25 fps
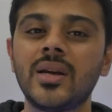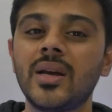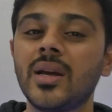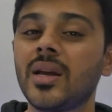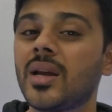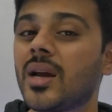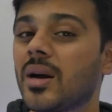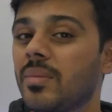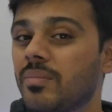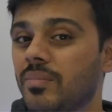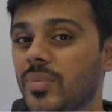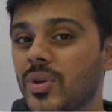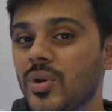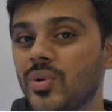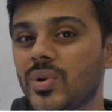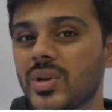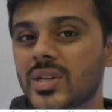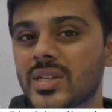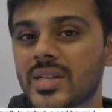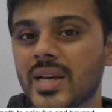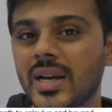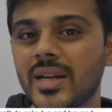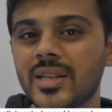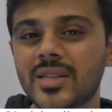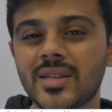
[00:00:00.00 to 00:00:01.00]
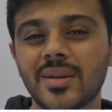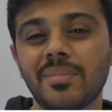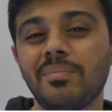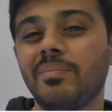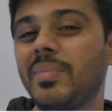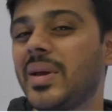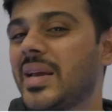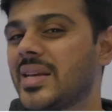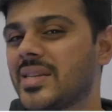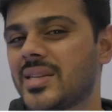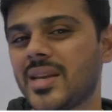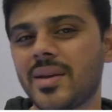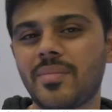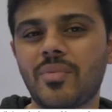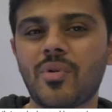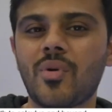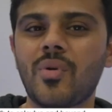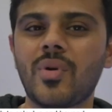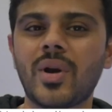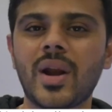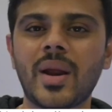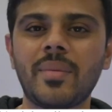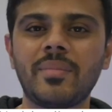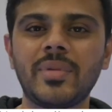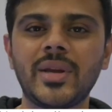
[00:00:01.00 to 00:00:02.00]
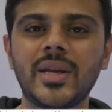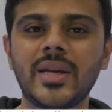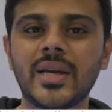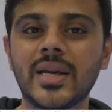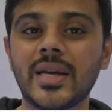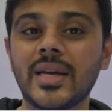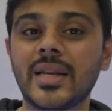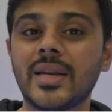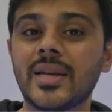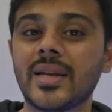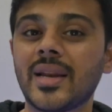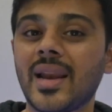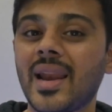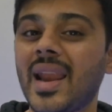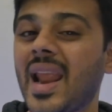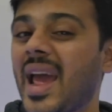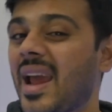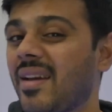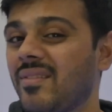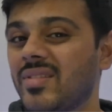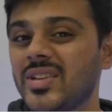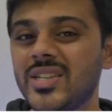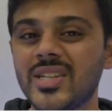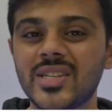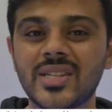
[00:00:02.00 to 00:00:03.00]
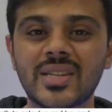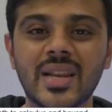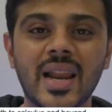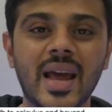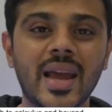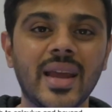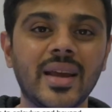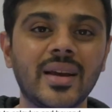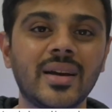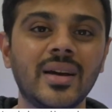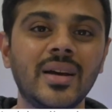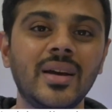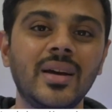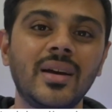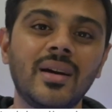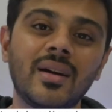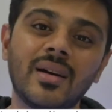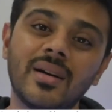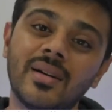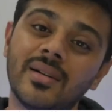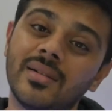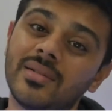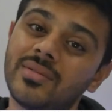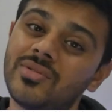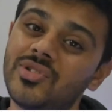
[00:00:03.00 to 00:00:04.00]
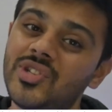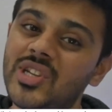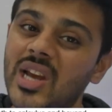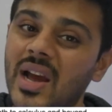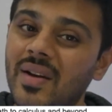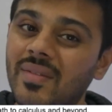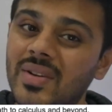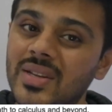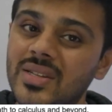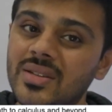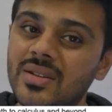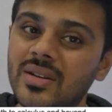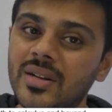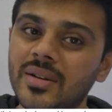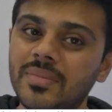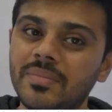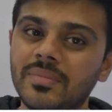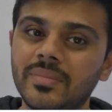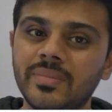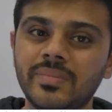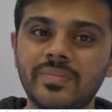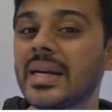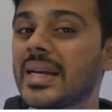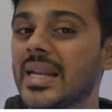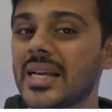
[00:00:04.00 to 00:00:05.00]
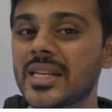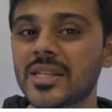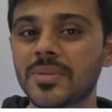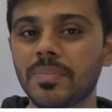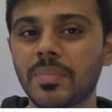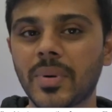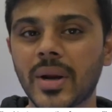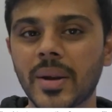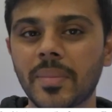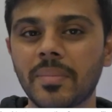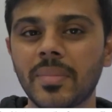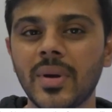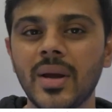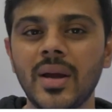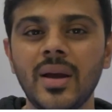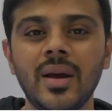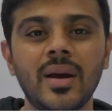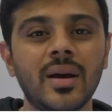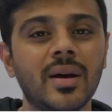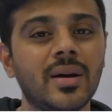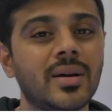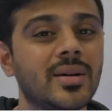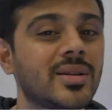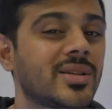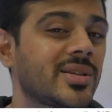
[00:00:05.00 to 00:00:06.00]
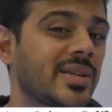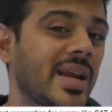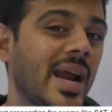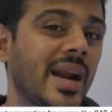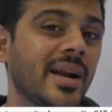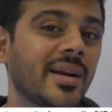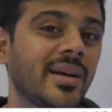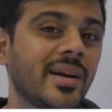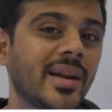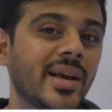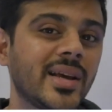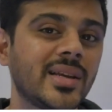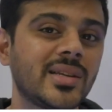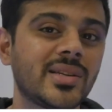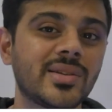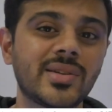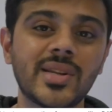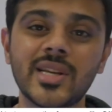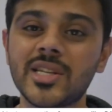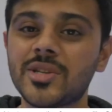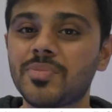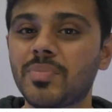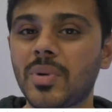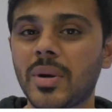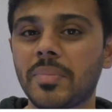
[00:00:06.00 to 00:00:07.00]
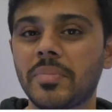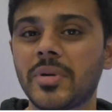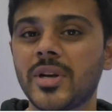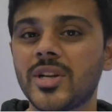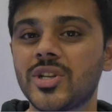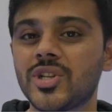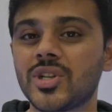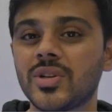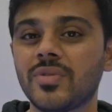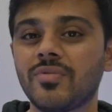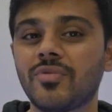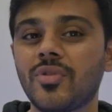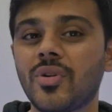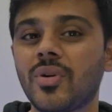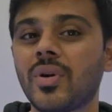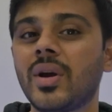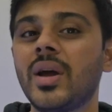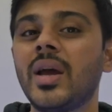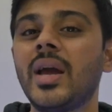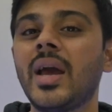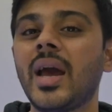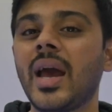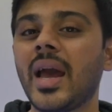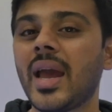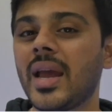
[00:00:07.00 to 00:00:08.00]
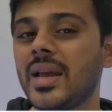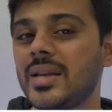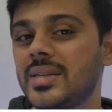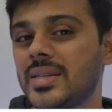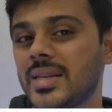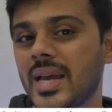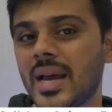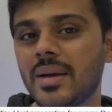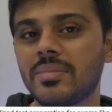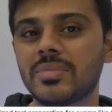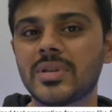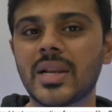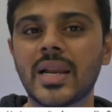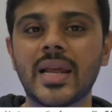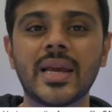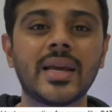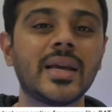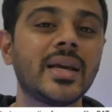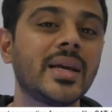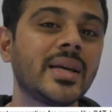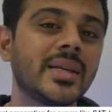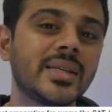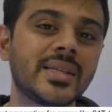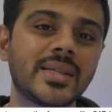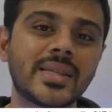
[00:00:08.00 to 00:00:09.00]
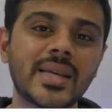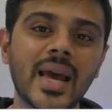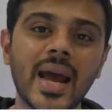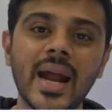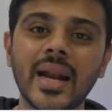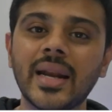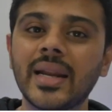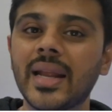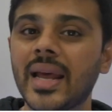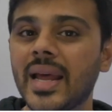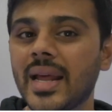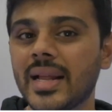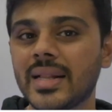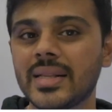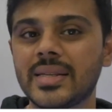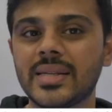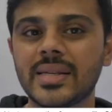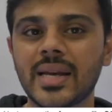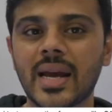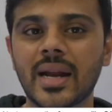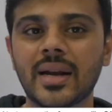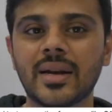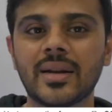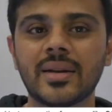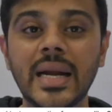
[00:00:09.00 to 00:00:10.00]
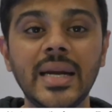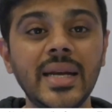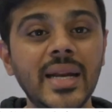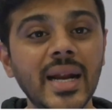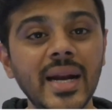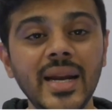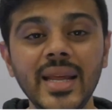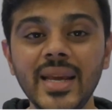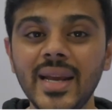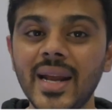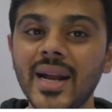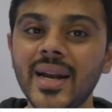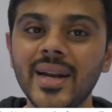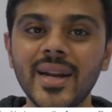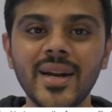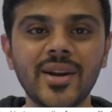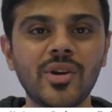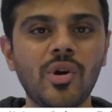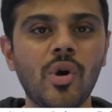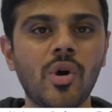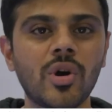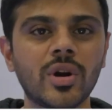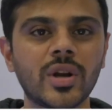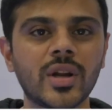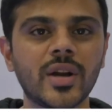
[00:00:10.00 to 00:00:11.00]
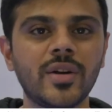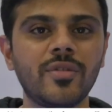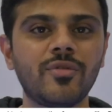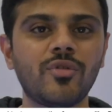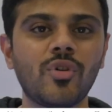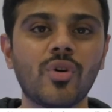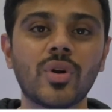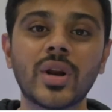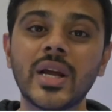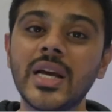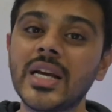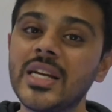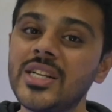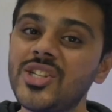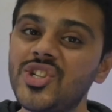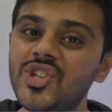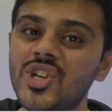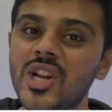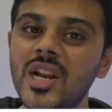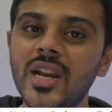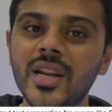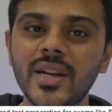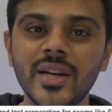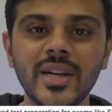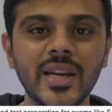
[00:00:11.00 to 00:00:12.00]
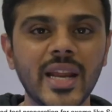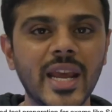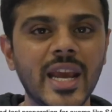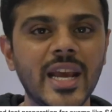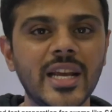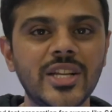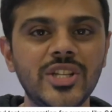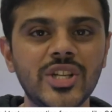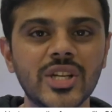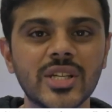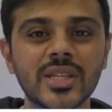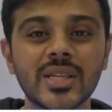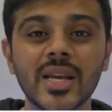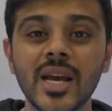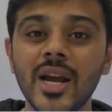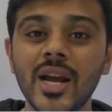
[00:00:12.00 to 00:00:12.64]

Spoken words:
computer science, basic programming in languages like JavaScript, test prep, standardized test preparation for exams like SAT, LSAT, dedicated content for children ages